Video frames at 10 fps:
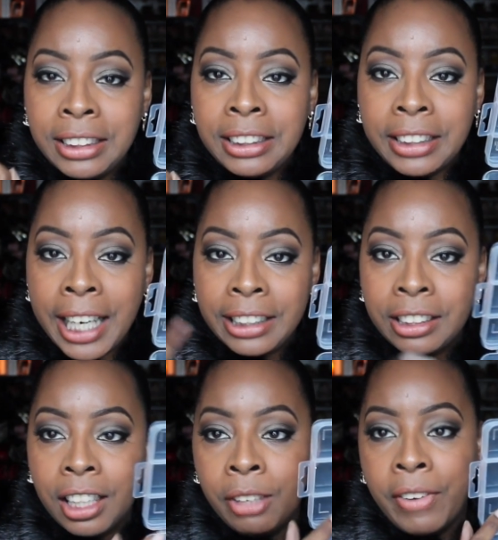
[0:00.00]

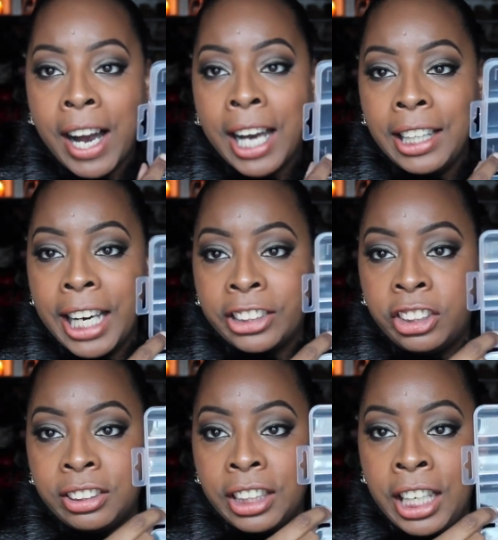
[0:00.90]
set of
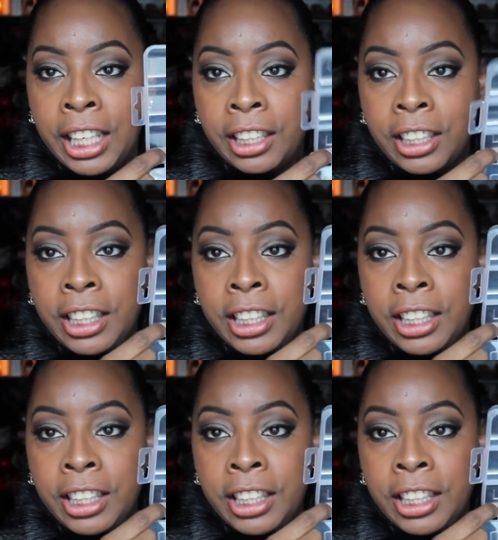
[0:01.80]
eyelashes in.